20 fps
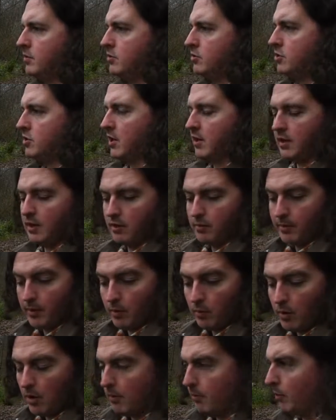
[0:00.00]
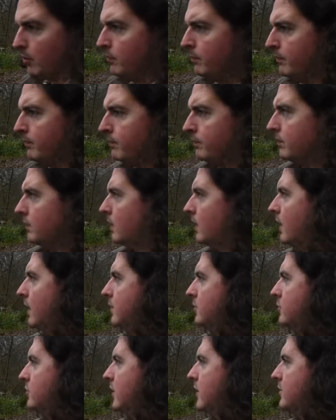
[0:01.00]
Just had a little bit of worm on,
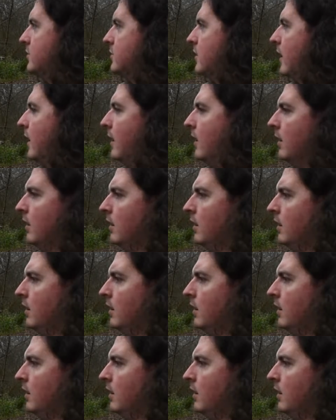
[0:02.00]
hadn't changed that.